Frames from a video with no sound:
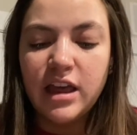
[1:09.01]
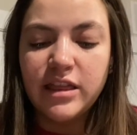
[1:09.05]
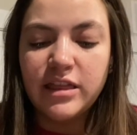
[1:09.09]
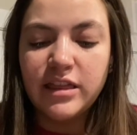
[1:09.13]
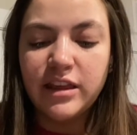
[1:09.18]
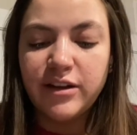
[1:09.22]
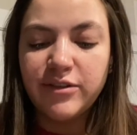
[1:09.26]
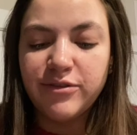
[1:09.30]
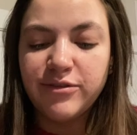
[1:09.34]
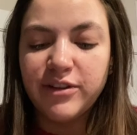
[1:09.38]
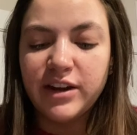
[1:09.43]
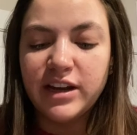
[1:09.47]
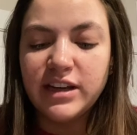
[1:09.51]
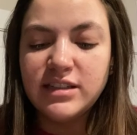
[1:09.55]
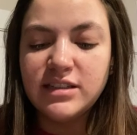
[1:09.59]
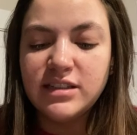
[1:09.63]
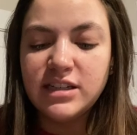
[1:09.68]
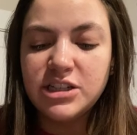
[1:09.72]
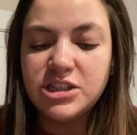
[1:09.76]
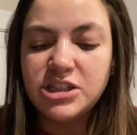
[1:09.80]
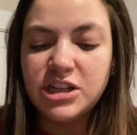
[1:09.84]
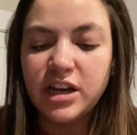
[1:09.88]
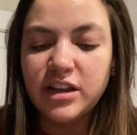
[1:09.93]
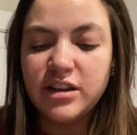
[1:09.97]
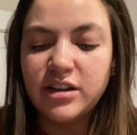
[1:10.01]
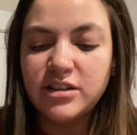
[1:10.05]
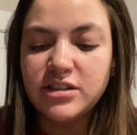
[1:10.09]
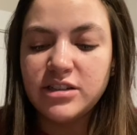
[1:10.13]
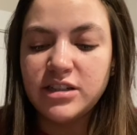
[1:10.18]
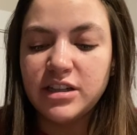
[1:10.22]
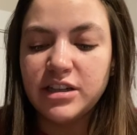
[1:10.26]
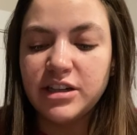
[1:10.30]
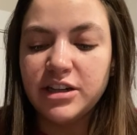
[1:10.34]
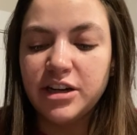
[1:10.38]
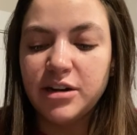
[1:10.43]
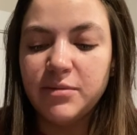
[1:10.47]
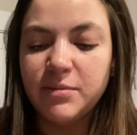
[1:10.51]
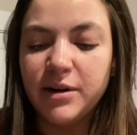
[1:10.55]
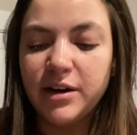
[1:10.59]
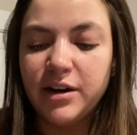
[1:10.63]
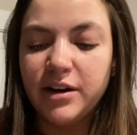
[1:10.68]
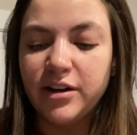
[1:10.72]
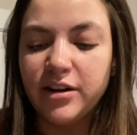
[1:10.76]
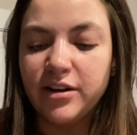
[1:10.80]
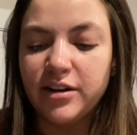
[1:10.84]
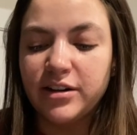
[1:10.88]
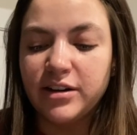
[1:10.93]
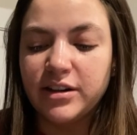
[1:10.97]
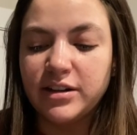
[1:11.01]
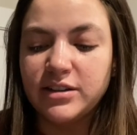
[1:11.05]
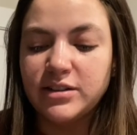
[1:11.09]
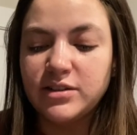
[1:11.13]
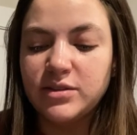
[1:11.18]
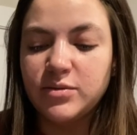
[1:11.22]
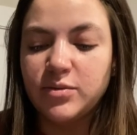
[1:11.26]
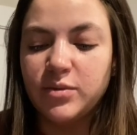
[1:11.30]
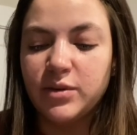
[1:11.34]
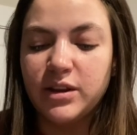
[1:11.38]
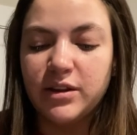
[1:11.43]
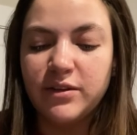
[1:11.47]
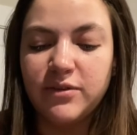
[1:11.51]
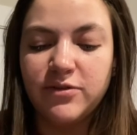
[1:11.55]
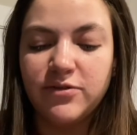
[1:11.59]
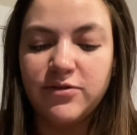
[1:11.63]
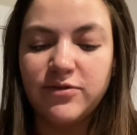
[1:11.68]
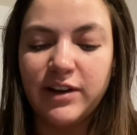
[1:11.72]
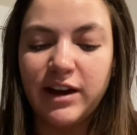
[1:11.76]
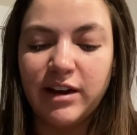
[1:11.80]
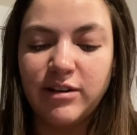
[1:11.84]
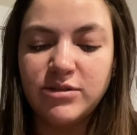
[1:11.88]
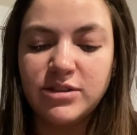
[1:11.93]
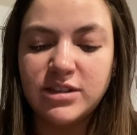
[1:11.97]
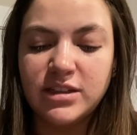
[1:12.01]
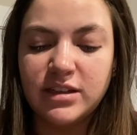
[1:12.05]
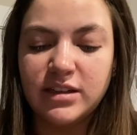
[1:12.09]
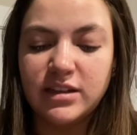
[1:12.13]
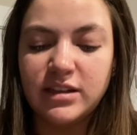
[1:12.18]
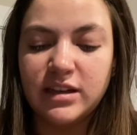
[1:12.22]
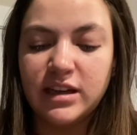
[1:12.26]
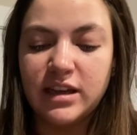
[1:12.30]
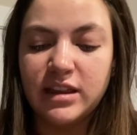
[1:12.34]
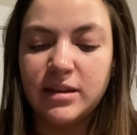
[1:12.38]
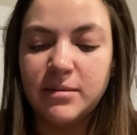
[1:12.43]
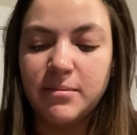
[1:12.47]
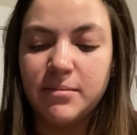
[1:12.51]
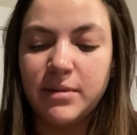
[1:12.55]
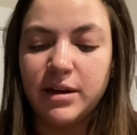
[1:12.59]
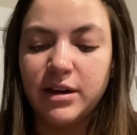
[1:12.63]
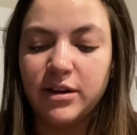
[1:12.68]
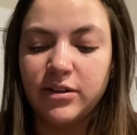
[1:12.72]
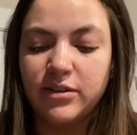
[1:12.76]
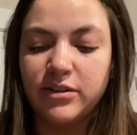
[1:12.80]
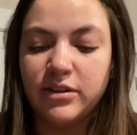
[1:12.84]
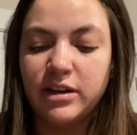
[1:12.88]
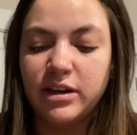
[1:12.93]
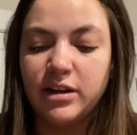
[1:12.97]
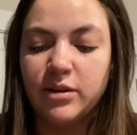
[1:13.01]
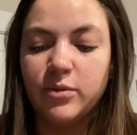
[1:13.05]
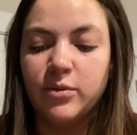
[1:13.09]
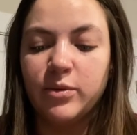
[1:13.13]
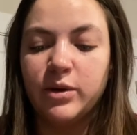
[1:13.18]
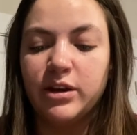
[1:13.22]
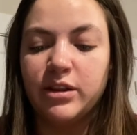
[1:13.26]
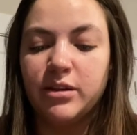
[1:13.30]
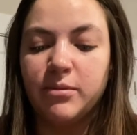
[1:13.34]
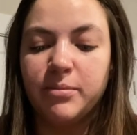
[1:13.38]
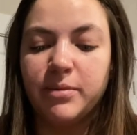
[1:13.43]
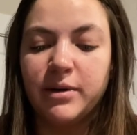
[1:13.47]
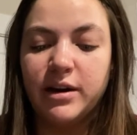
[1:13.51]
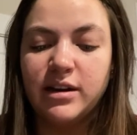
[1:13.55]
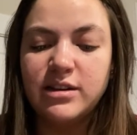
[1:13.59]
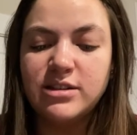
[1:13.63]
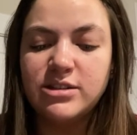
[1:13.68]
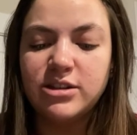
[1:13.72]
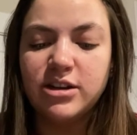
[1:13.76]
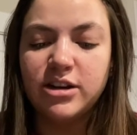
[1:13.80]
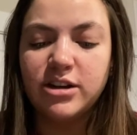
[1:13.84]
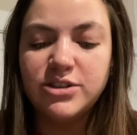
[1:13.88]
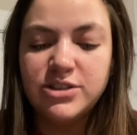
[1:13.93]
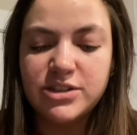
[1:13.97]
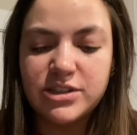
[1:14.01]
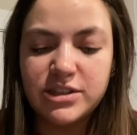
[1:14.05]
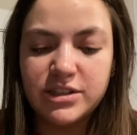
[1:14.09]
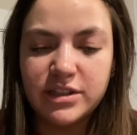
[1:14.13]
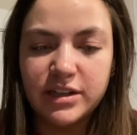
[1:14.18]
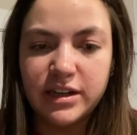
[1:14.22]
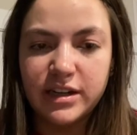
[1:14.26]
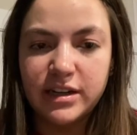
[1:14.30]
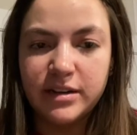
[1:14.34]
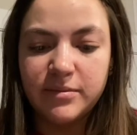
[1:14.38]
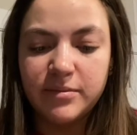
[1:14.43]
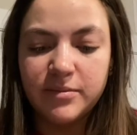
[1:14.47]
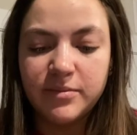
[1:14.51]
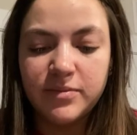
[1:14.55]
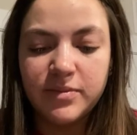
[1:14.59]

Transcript: They raced each other to the nearby gardens with a fountain in the middle near where the boxcar stood.